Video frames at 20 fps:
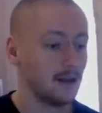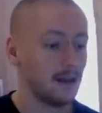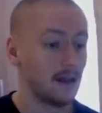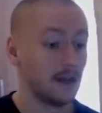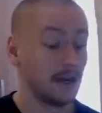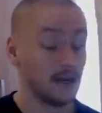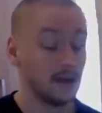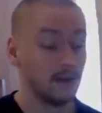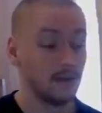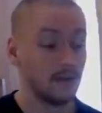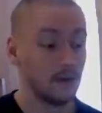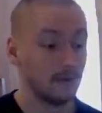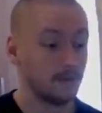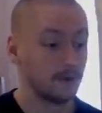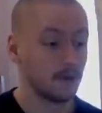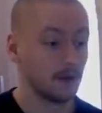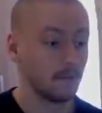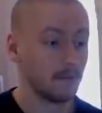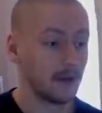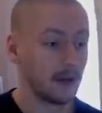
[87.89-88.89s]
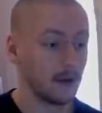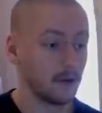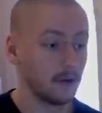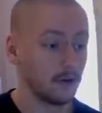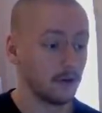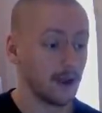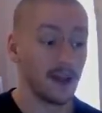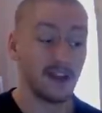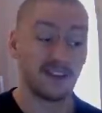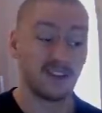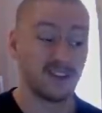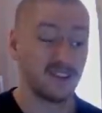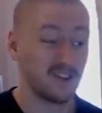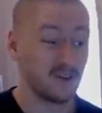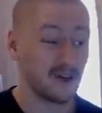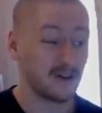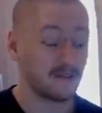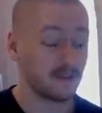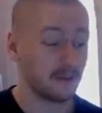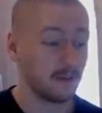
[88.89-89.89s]
And then you super jump out. Your reactions do
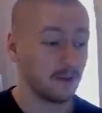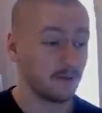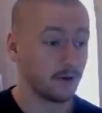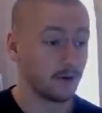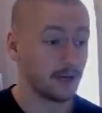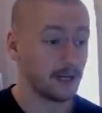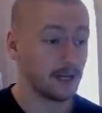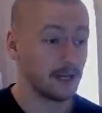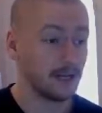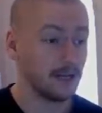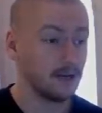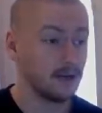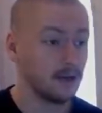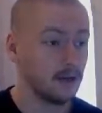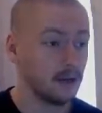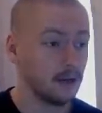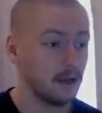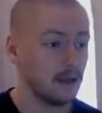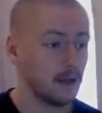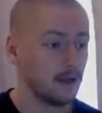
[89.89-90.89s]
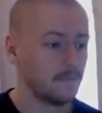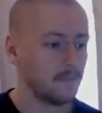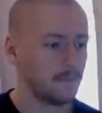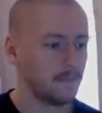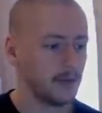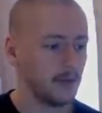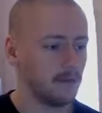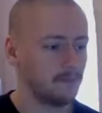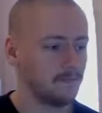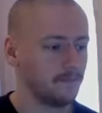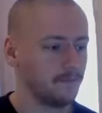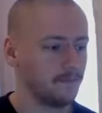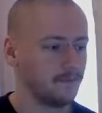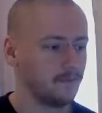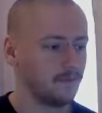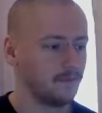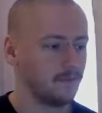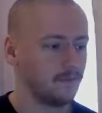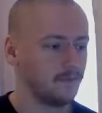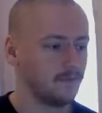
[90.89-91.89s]
have to be pretty clean, but
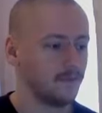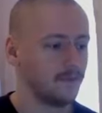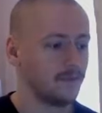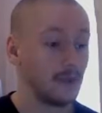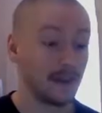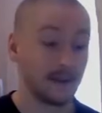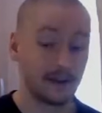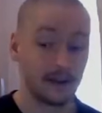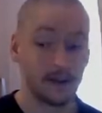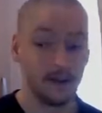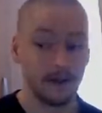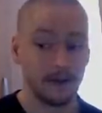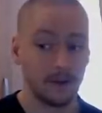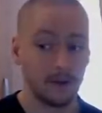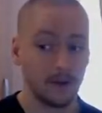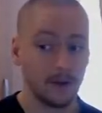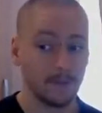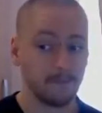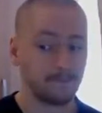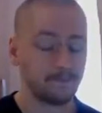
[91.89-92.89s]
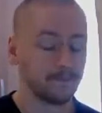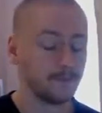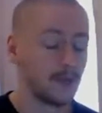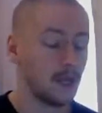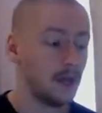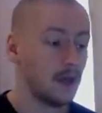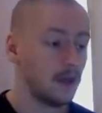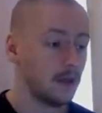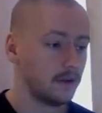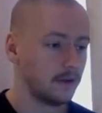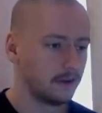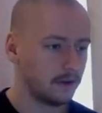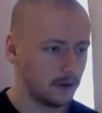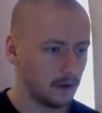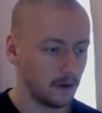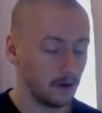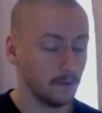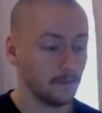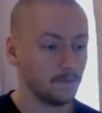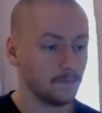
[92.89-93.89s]
that's how you do it.
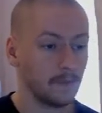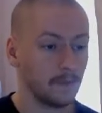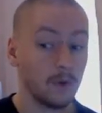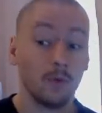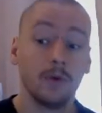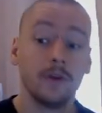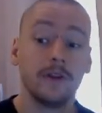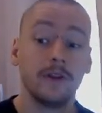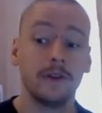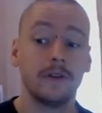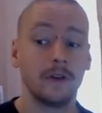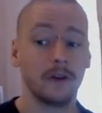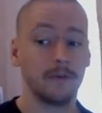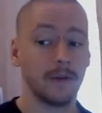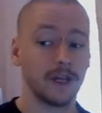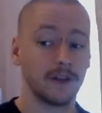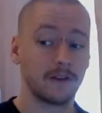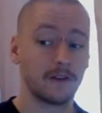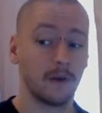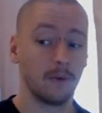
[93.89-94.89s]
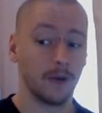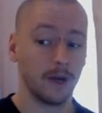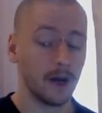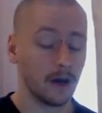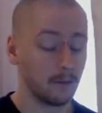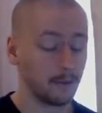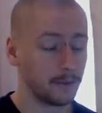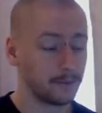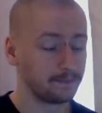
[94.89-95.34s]
So, what do you do to mix someone up?